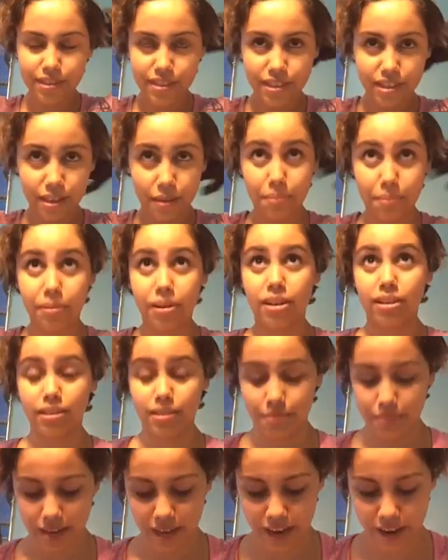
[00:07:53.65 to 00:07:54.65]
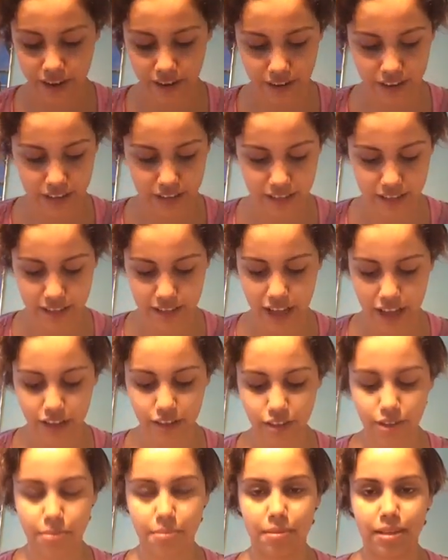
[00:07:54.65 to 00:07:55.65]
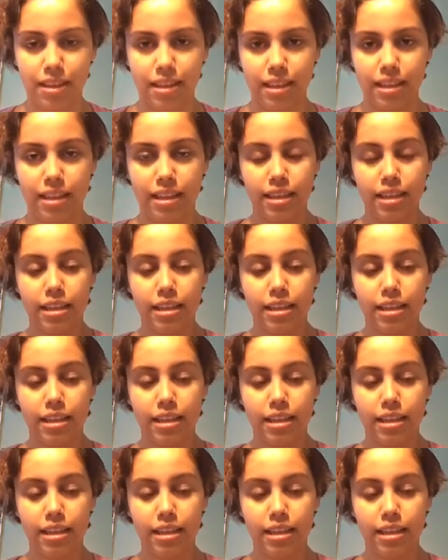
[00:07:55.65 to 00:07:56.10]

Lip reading: some parts of my hair is not going to be